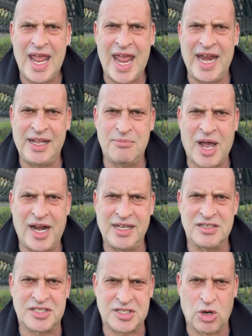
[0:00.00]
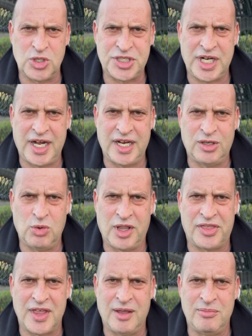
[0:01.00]
anybody associated
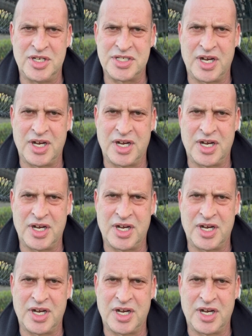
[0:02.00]
with him is